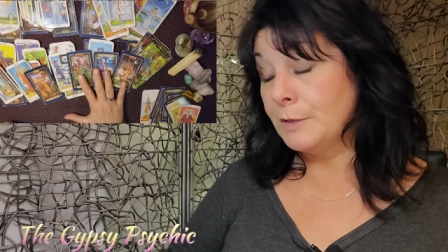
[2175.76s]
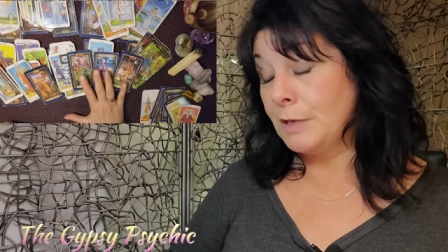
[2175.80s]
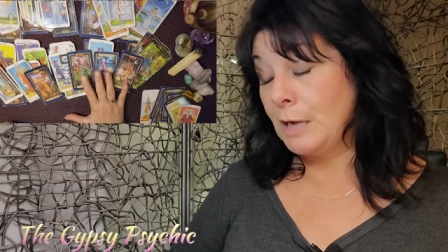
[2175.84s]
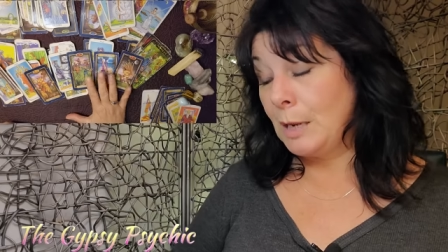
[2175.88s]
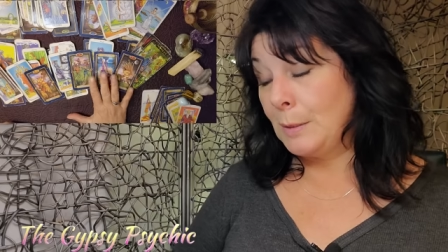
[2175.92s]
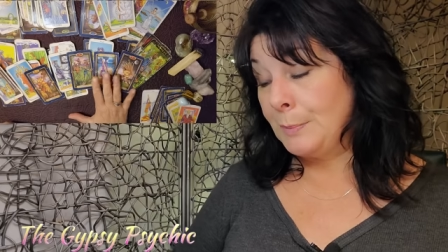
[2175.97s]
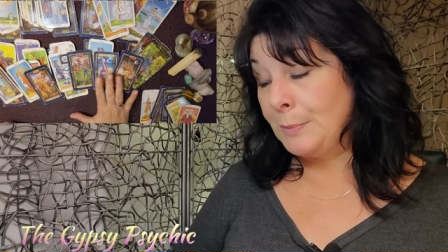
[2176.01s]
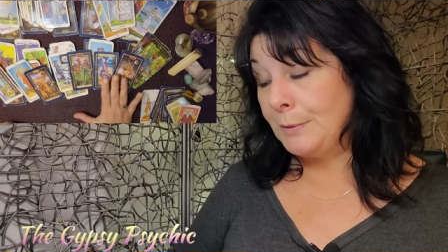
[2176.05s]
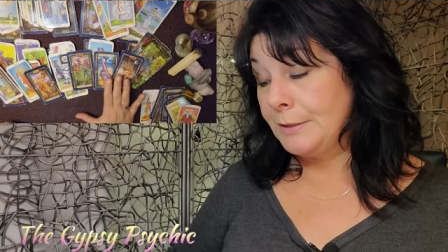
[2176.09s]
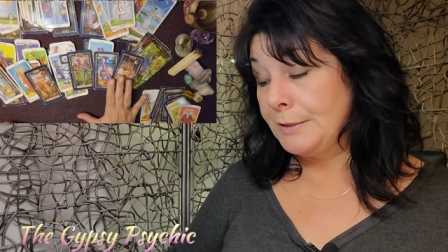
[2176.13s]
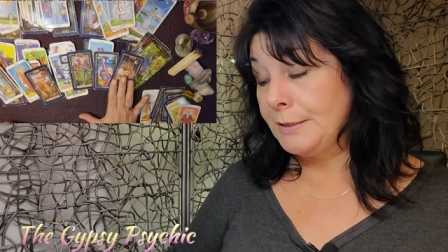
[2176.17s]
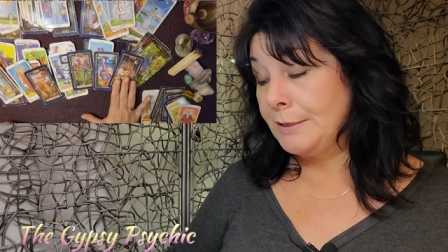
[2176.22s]

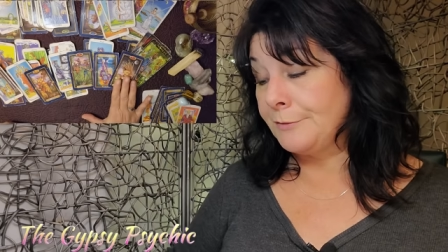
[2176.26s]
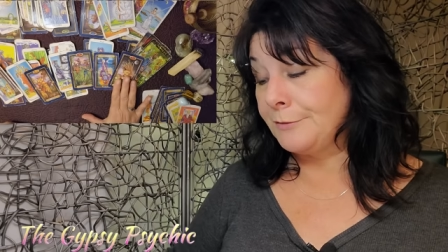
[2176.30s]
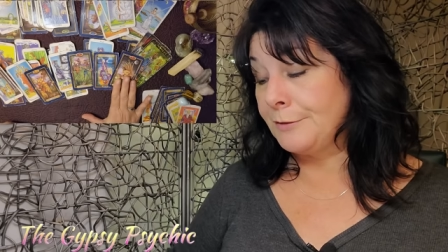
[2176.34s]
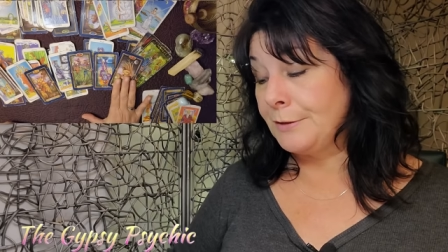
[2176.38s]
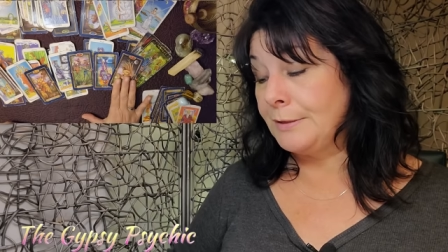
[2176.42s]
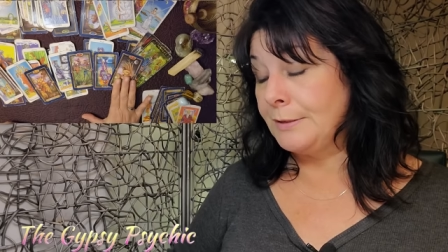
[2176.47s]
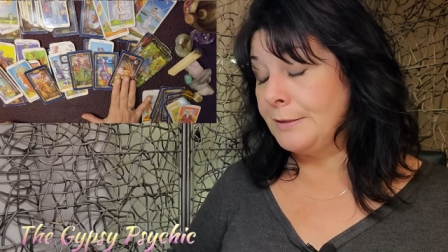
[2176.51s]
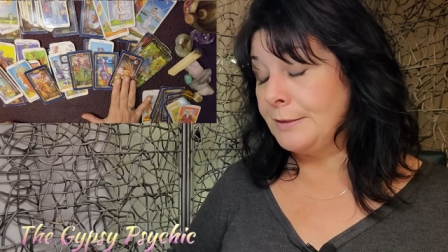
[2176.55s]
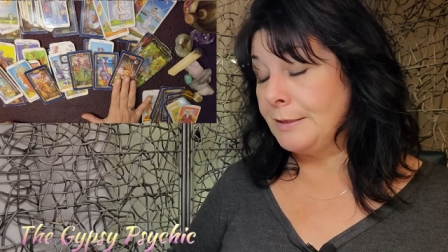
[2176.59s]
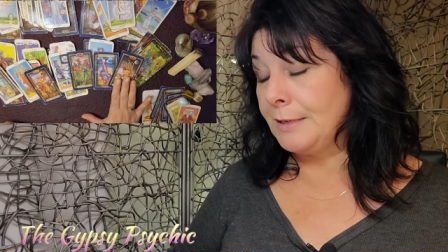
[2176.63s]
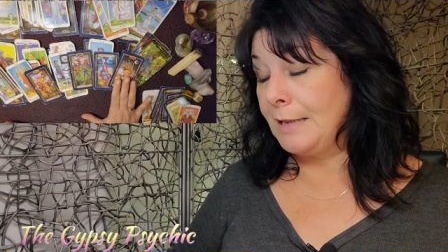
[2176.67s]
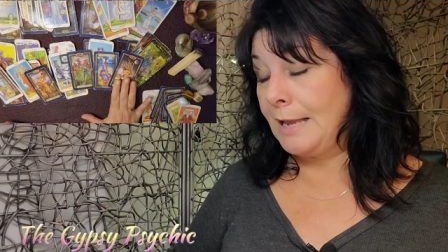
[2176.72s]
Couple of
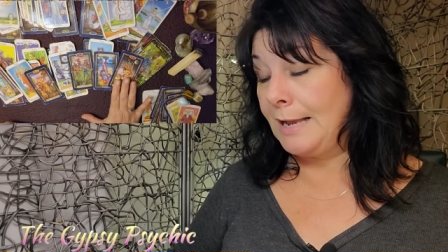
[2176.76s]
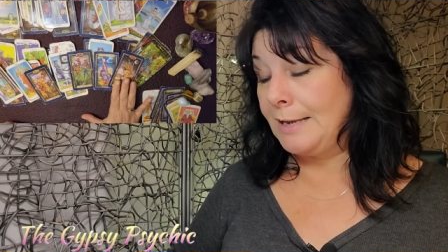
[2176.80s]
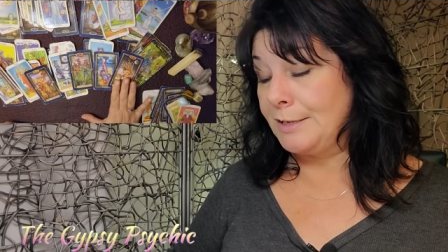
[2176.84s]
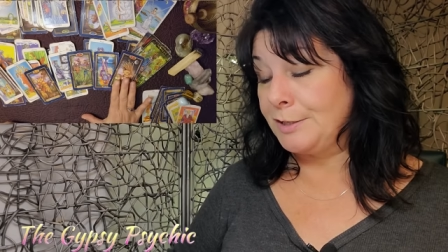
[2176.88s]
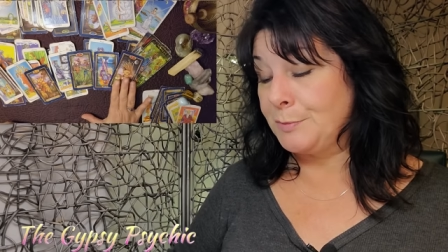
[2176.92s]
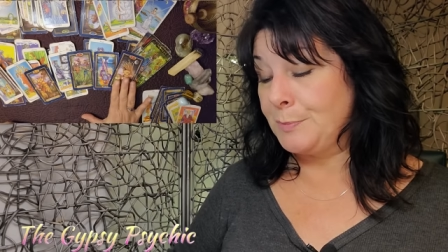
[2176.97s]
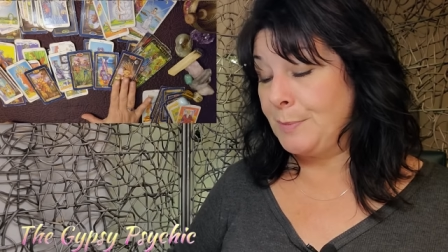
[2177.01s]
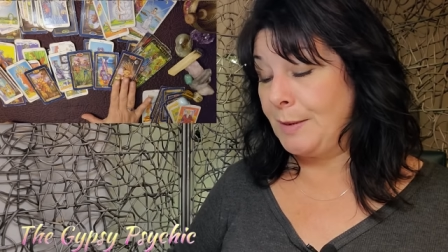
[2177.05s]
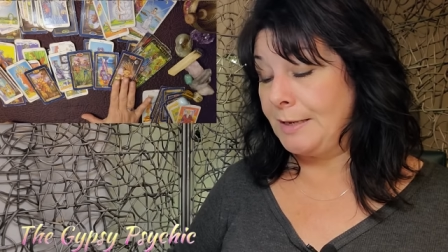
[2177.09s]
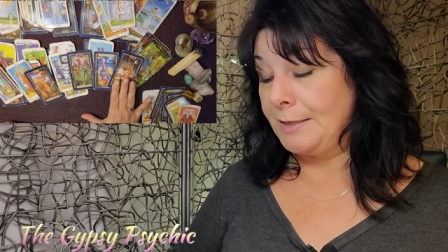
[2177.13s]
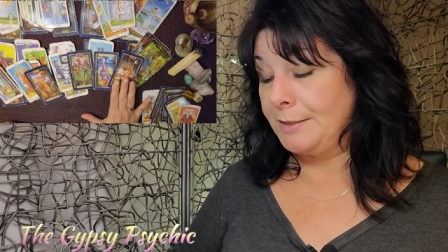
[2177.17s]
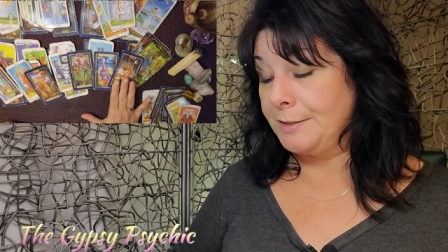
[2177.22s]
different
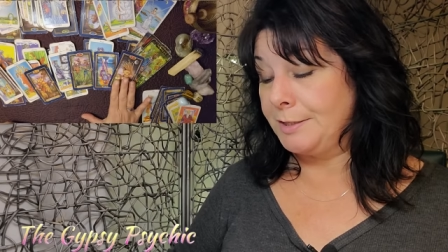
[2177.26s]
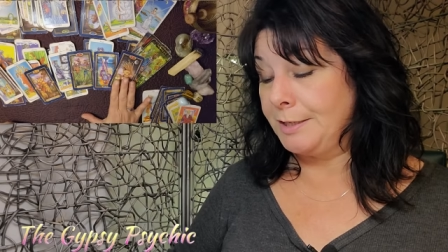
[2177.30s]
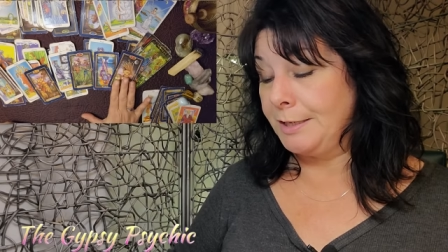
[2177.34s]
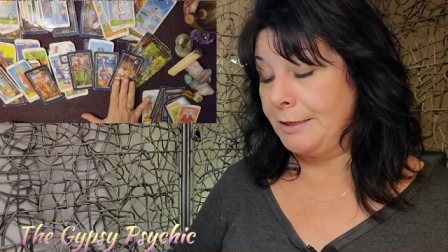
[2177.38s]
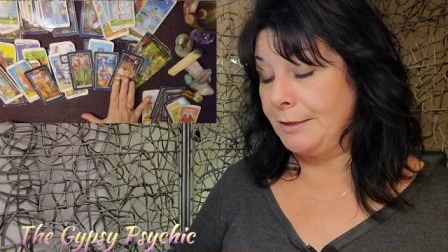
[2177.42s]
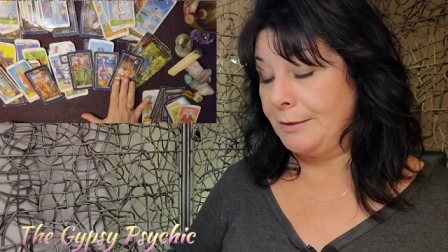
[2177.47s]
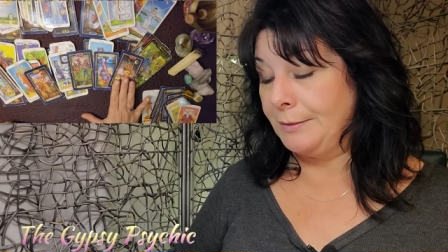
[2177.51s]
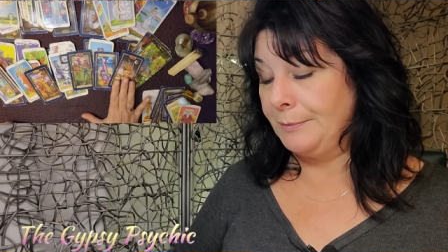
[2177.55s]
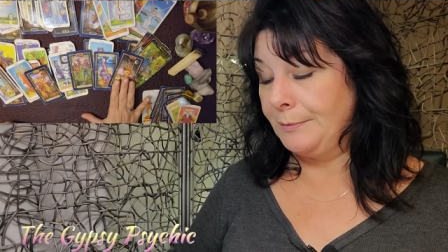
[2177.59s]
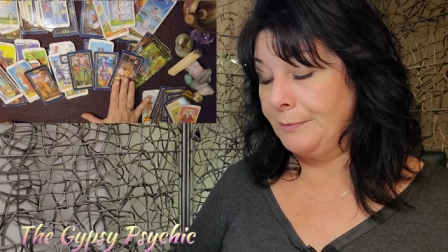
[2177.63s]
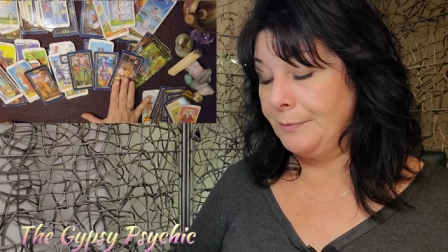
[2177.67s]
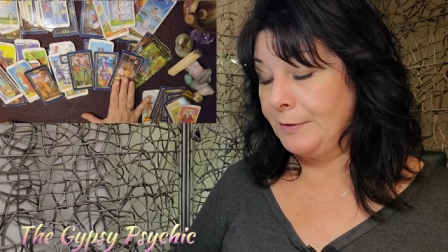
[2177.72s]
aspects
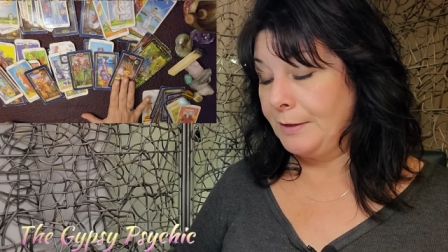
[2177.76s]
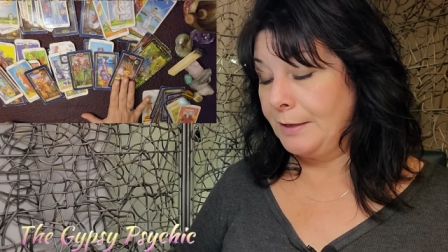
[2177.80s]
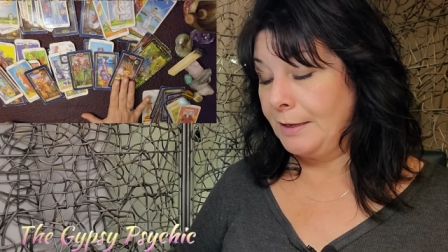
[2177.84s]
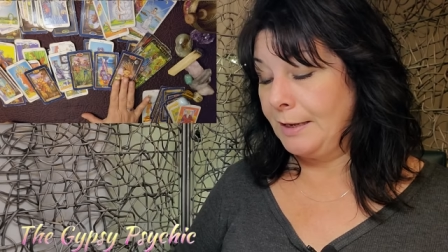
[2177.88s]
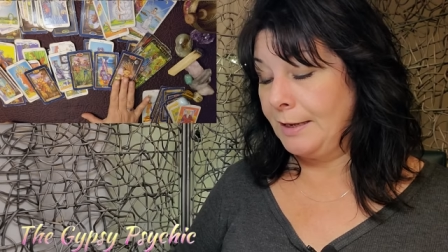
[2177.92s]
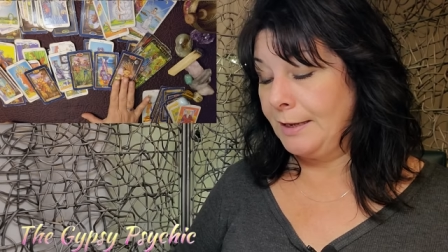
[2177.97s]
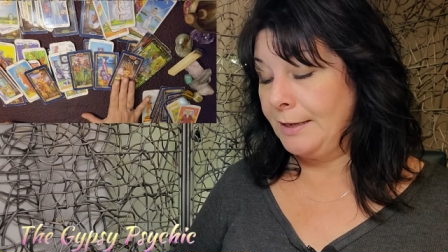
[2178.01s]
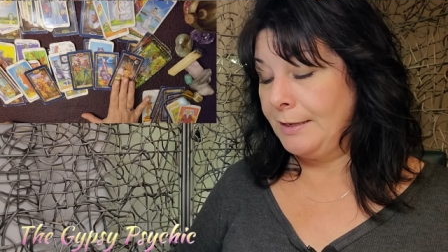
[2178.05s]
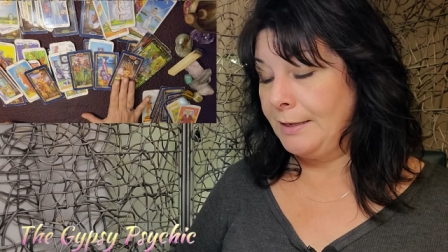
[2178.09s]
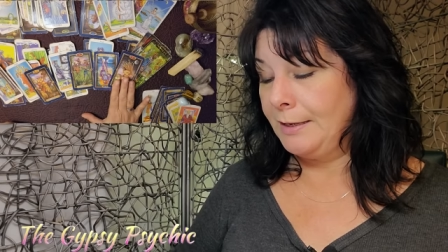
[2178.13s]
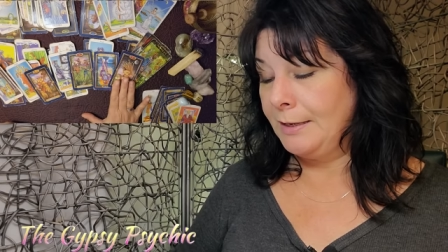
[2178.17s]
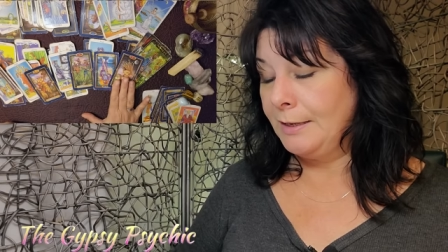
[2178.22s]
here.
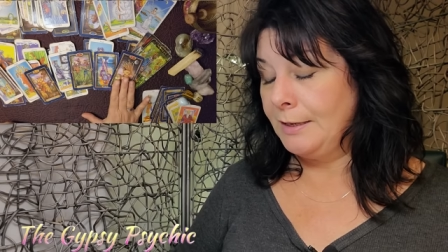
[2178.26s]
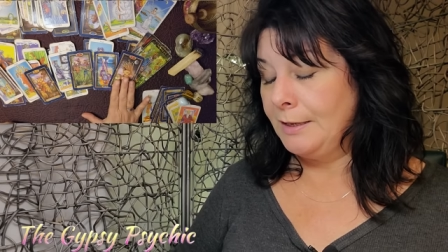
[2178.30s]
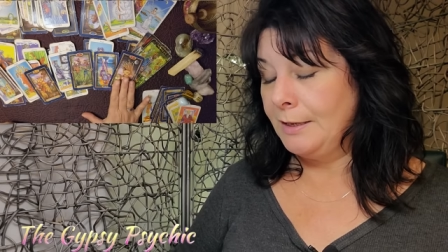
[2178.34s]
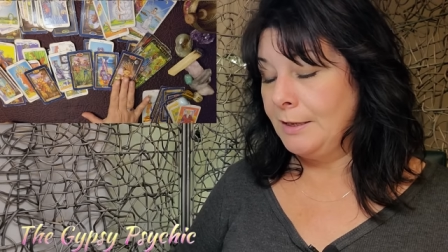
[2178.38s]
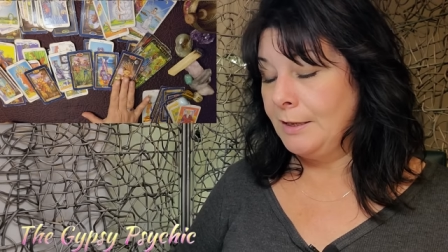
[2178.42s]
Okay?